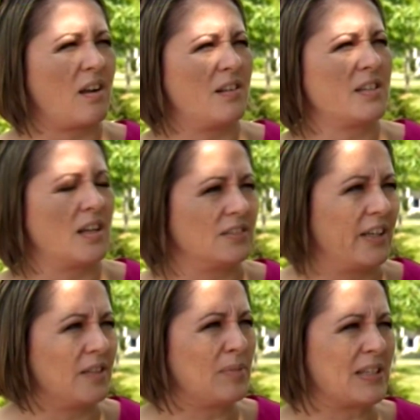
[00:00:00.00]
contact
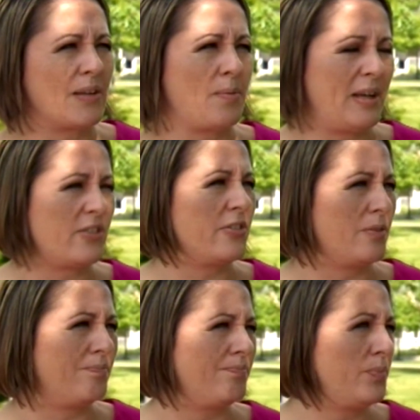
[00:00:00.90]
like? Because I would imagine
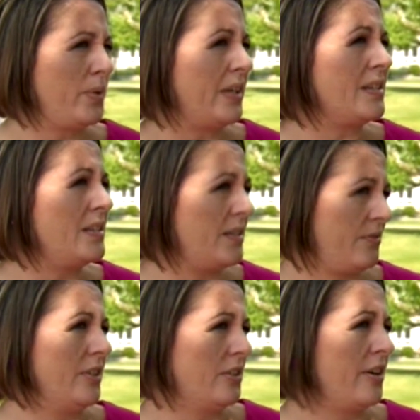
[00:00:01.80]
you're pretty
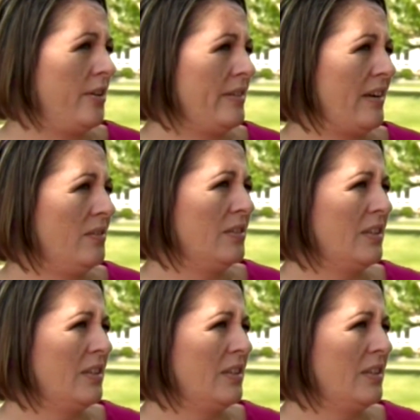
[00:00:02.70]
different, are you now?